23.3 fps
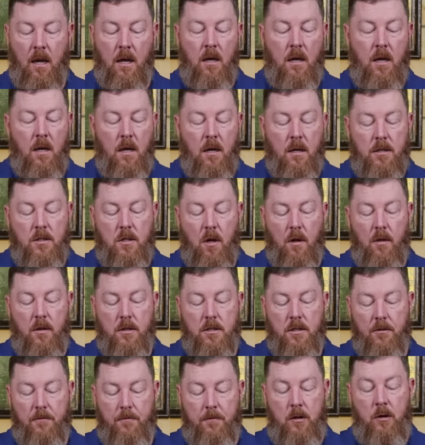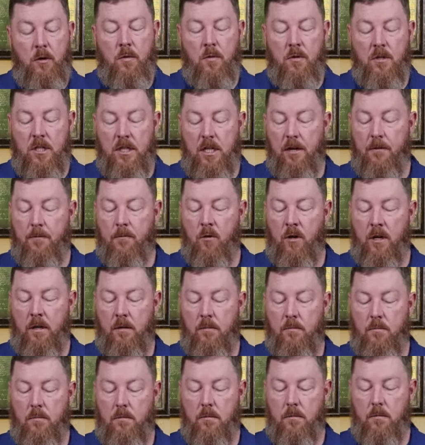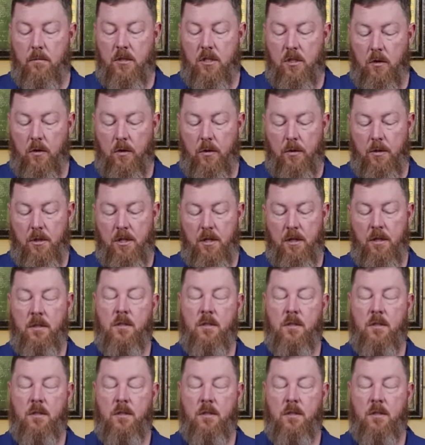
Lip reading: So there's a few different solutions.